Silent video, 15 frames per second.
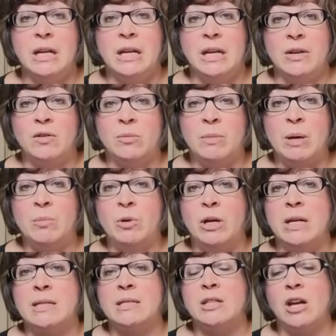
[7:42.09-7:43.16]
And remember,
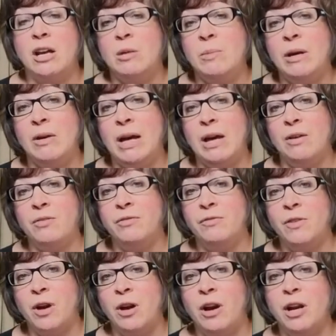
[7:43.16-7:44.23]
it's not about how
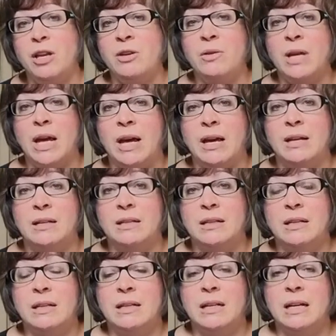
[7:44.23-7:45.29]
far you get.
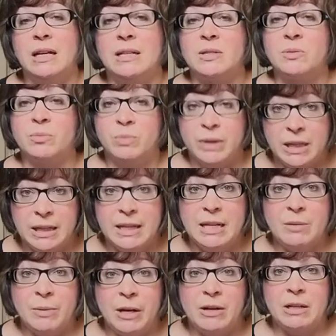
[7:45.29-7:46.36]
It's really
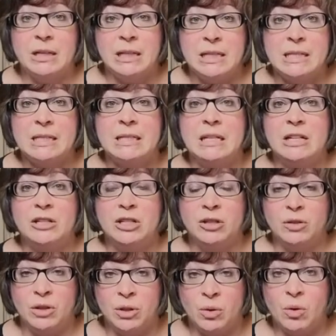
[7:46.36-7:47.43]
about listening to
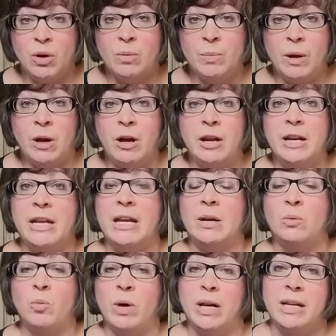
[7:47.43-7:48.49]
your body
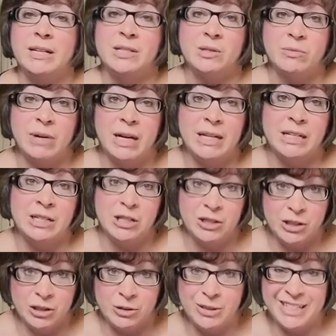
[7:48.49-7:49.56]
and what it's ready to
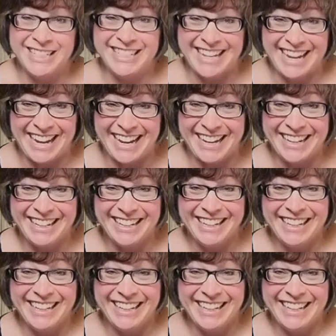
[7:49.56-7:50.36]
do today.